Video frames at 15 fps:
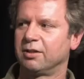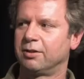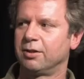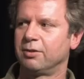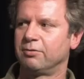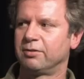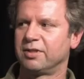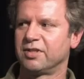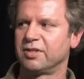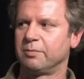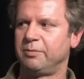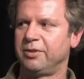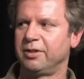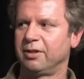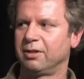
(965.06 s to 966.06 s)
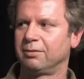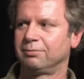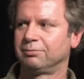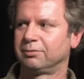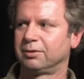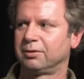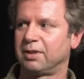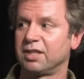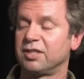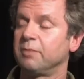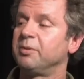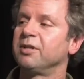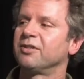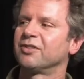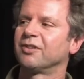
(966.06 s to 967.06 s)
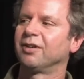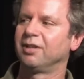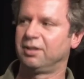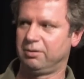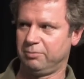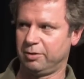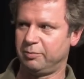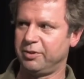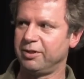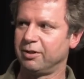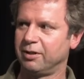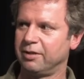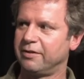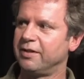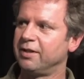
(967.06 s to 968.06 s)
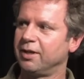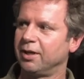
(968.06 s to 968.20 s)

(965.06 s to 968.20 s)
a goat disappear, or actually appear in thin